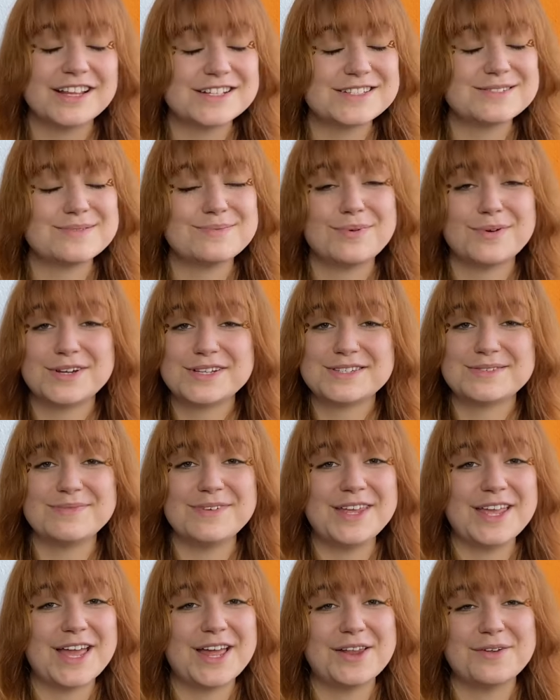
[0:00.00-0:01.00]
it supports
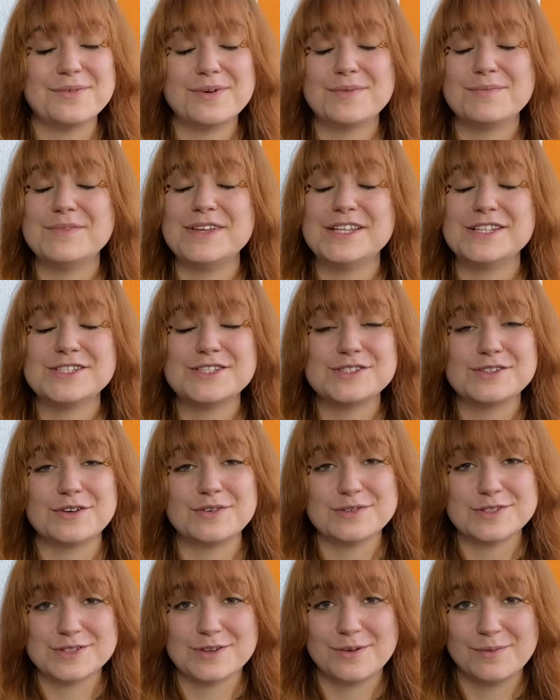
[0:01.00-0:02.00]
me, and it would mean
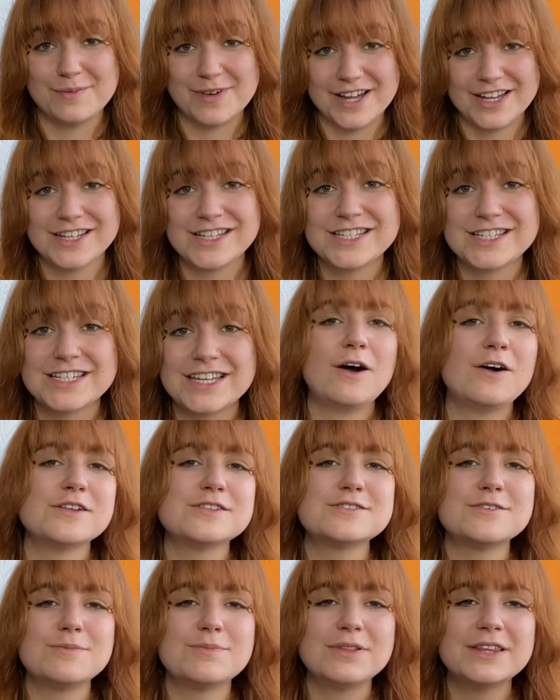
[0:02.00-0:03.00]
so, so much.
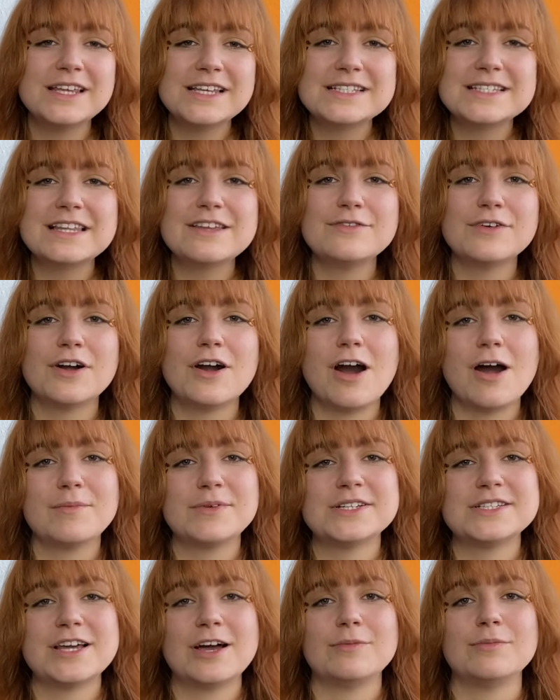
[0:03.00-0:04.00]
Also, please leave a
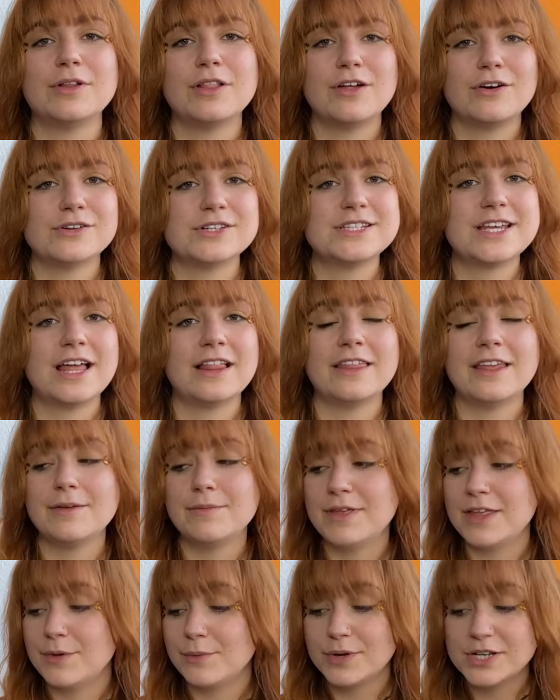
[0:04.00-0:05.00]
comment down below
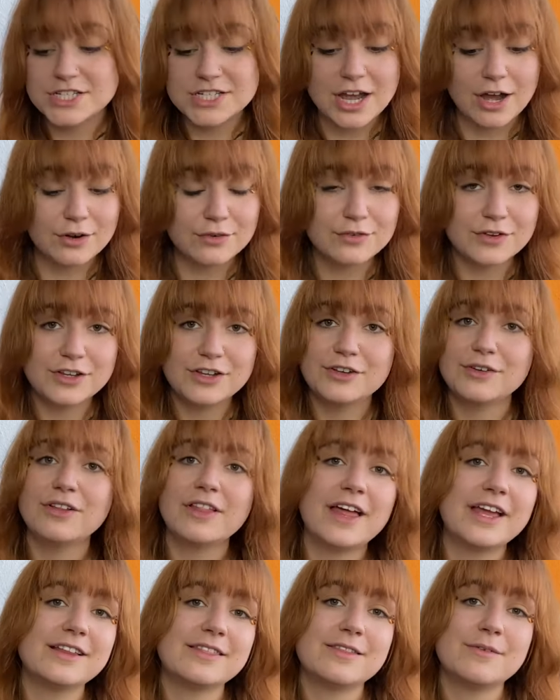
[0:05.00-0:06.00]
telling me which outfit you
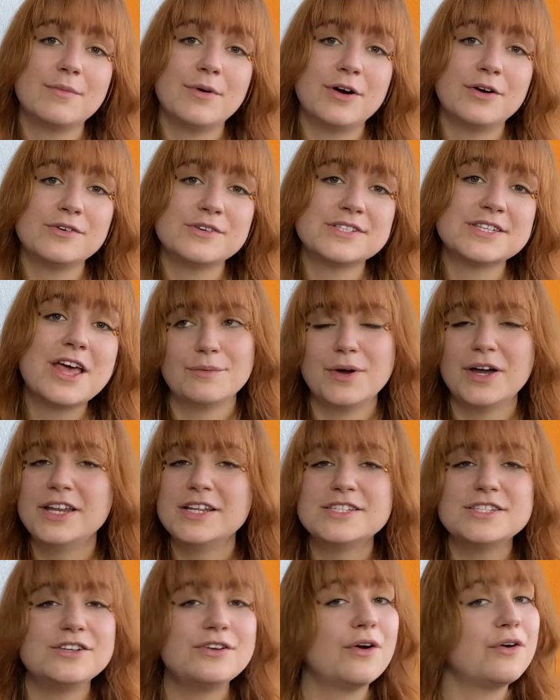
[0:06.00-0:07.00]
like the most, what
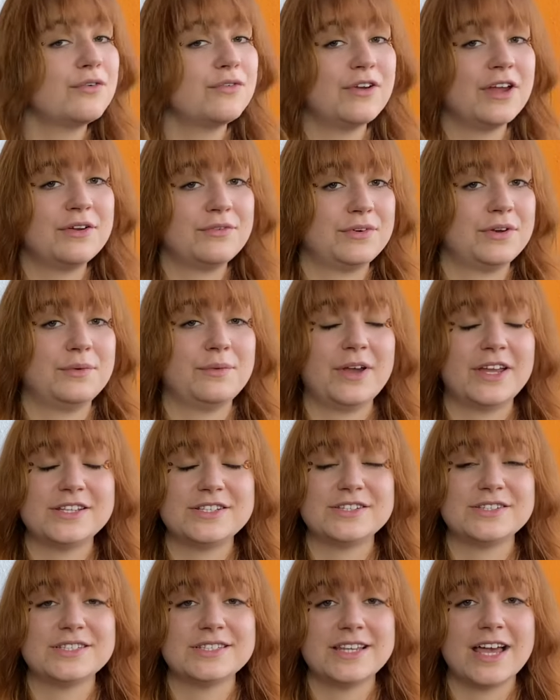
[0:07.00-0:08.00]
is your favorite way
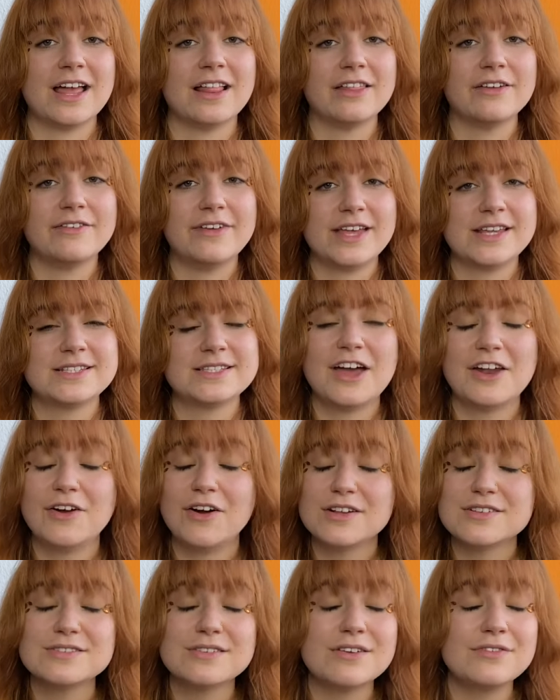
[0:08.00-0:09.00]
to style a vest, and
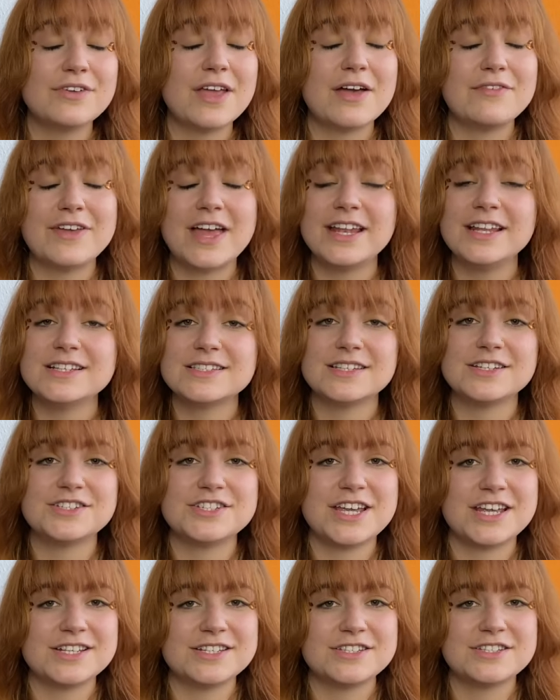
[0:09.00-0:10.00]
also if you have any
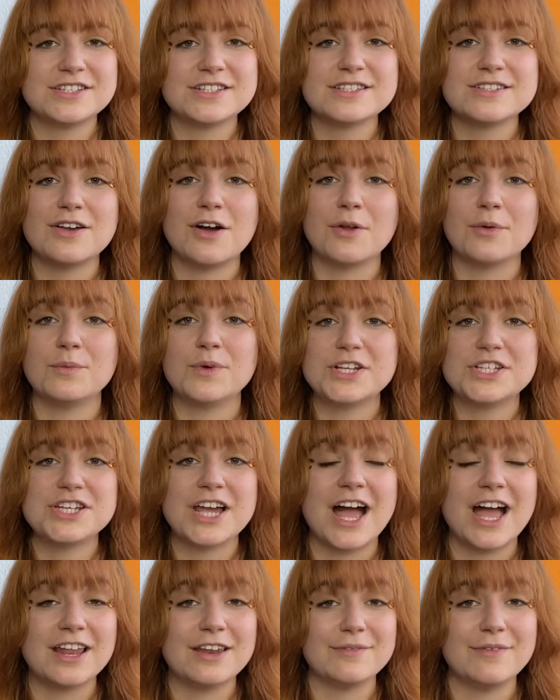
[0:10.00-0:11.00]
suggestions on which
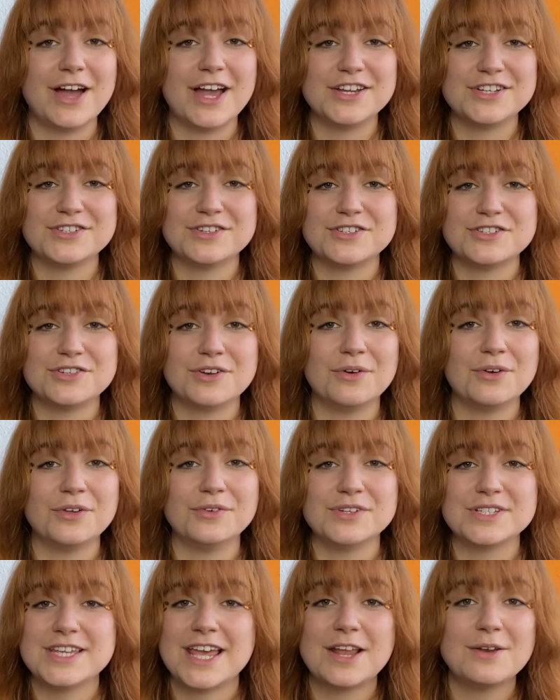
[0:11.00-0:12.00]
item I should show
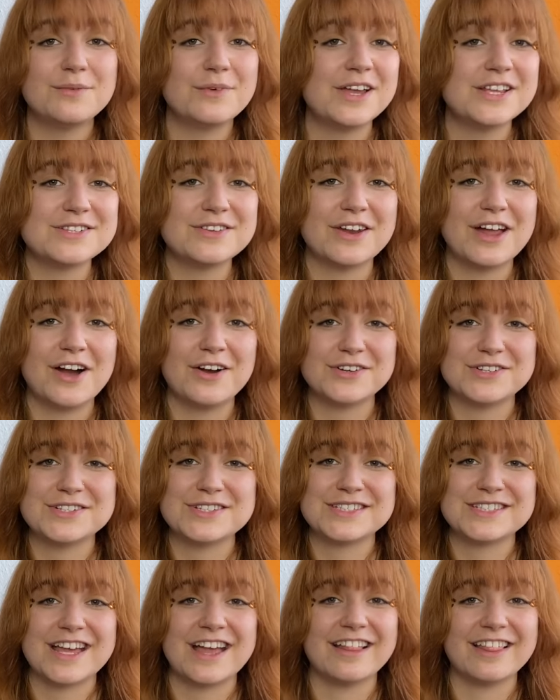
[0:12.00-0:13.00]
you 10 ways on how
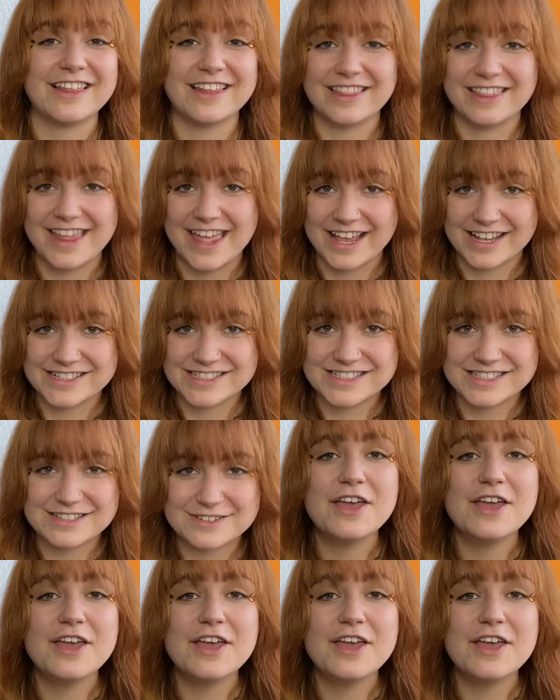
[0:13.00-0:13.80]
to style it next.